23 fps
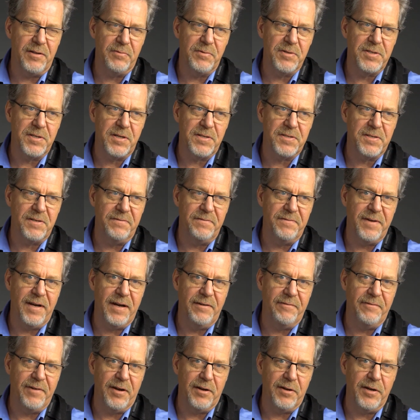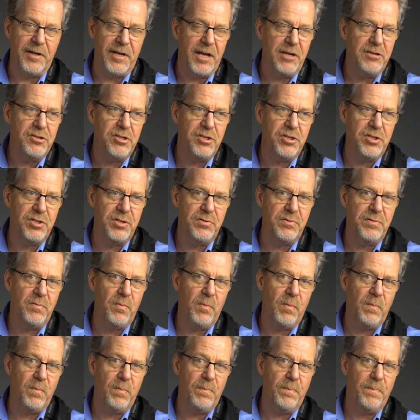The results are very good. I used to
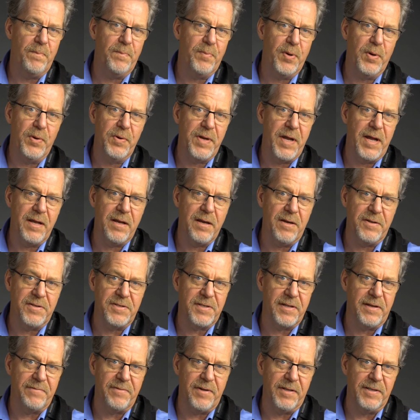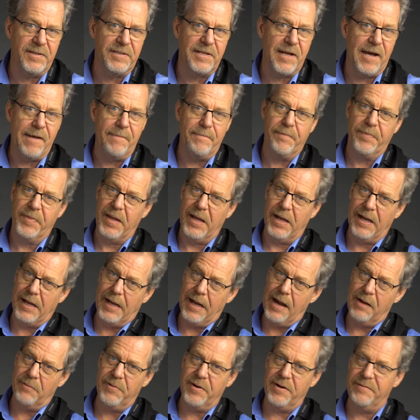shoot pro Nikon stuff all the time.
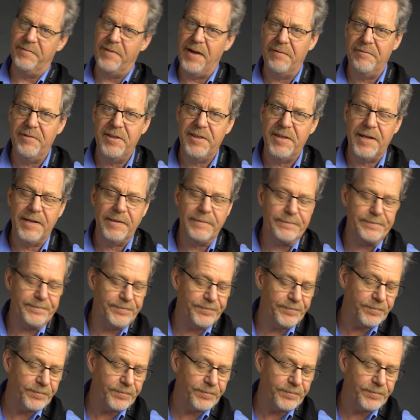Got rid of everything,